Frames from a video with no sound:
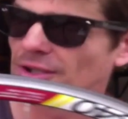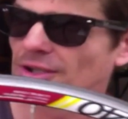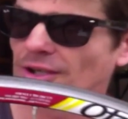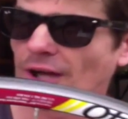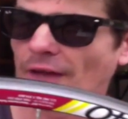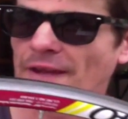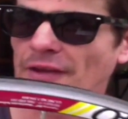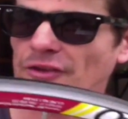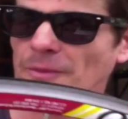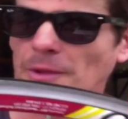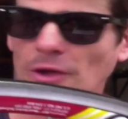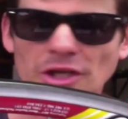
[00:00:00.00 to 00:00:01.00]
I think there's
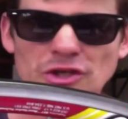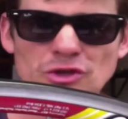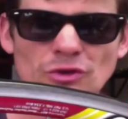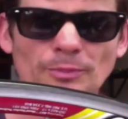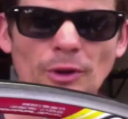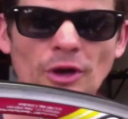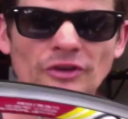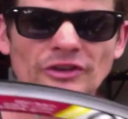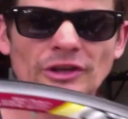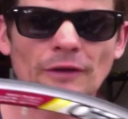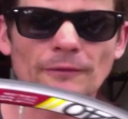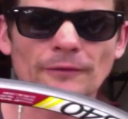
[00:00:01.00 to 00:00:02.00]
going to be a lot of issues.
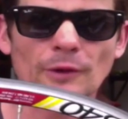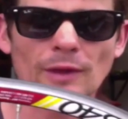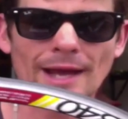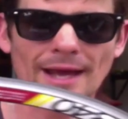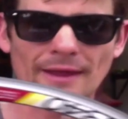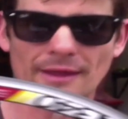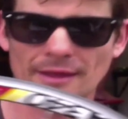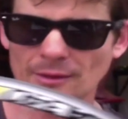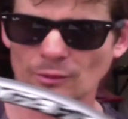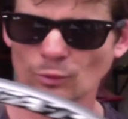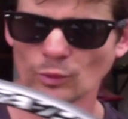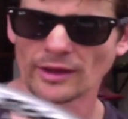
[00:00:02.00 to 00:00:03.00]
Personally, I feel that
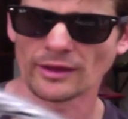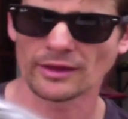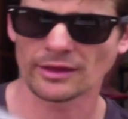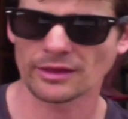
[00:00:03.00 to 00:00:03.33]
with,